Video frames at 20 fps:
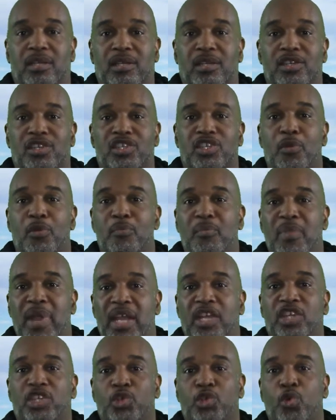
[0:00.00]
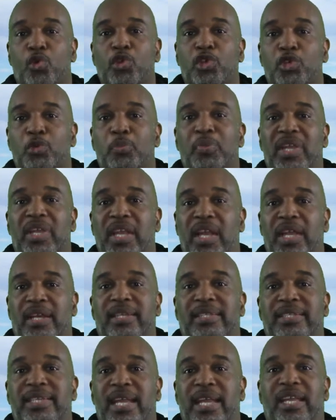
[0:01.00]
So make sure you begin
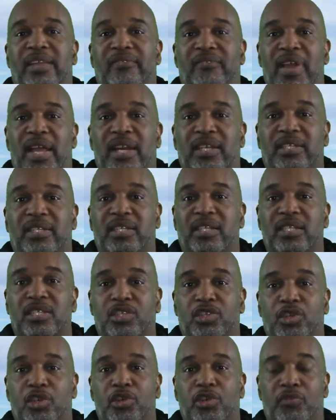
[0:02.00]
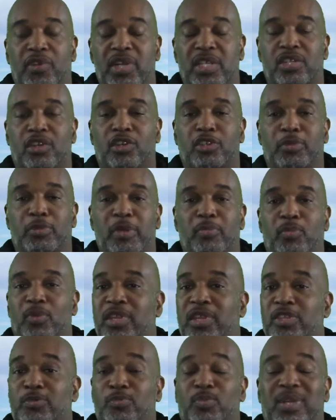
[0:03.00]
to take advantage of this. Do your research, people.
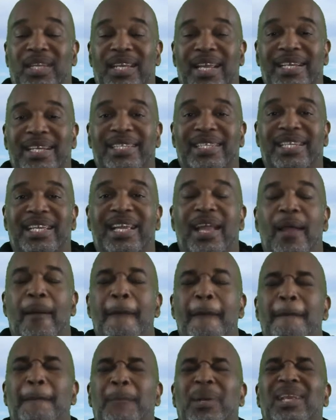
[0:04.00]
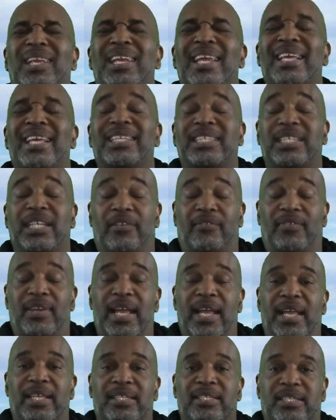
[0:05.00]
There's plenty of
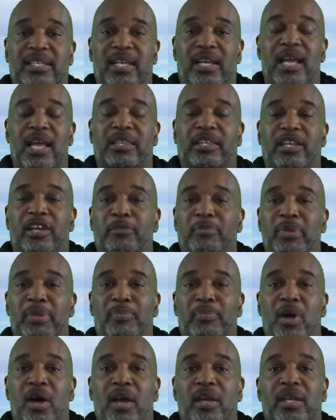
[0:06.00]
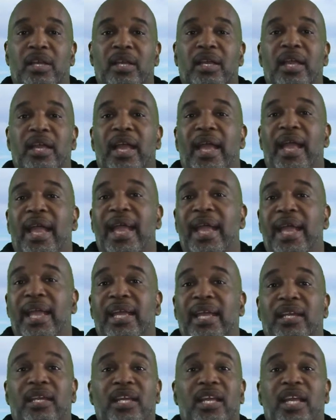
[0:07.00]
land still out there to be bought.
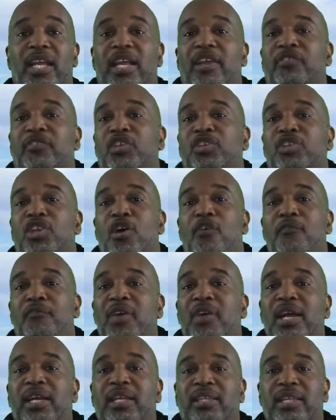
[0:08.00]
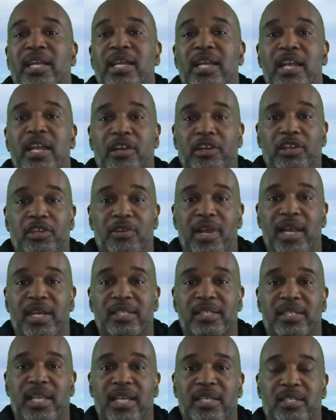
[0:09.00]
And if you don't find anything here in the United
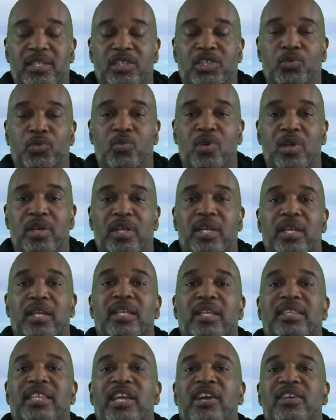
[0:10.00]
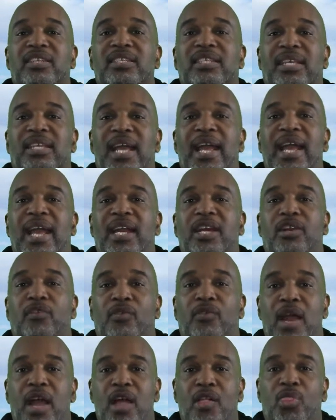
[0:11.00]
States that you want, there is land
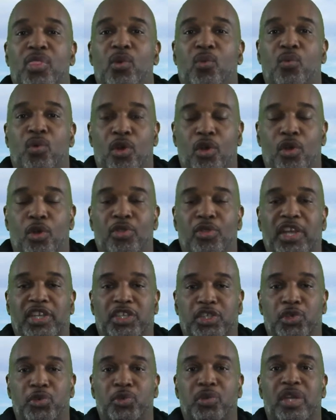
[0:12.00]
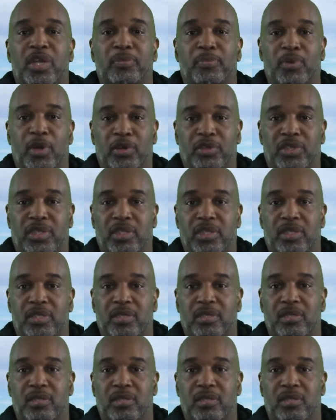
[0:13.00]
around the world that you can purchase.